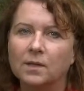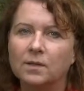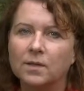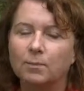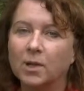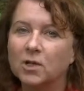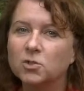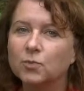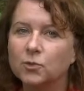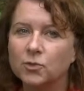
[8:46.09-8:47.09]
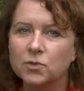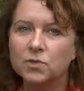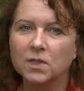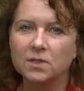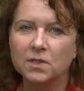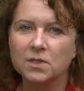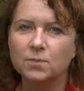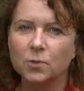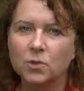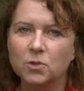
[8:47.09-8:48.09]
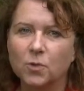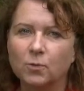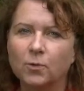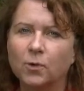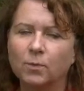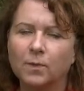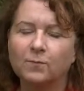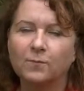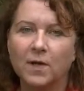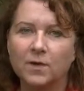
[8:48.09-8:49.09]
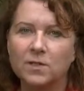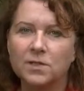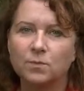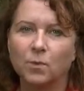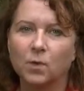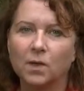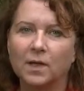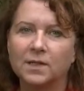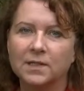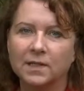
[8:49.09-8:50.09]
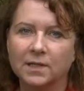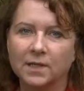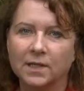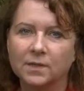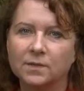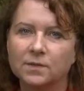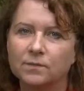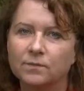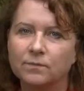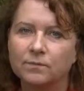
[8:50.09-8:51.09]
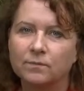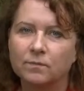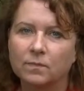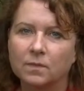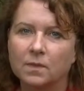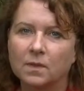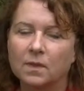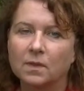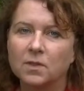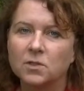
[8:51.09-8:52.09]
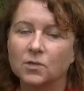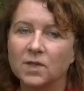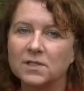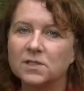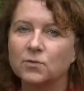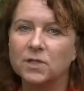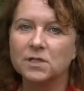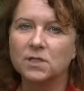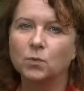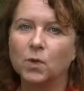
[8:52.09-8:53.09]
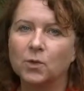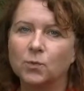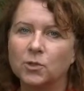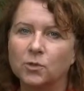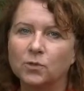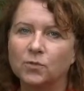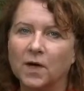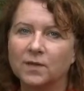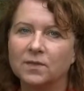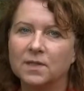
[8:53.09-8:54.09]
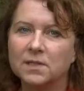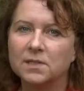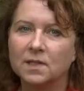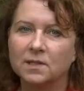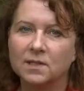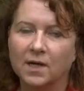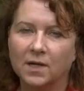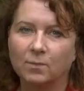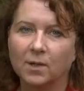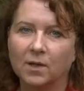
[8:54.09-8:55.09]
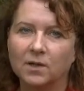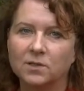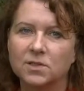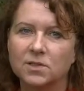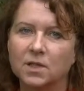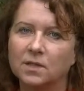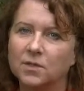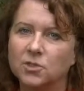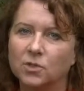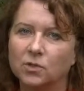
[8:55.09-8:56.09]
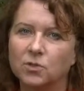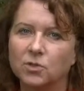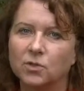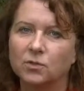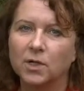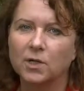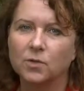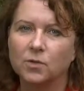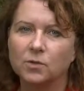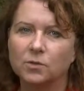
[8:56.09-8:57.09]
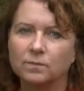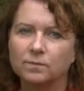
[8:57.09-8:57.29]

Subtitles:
The plants producing these spores were probably very small and delicate. So that's the reason why we don't find these entire plants in the geological record.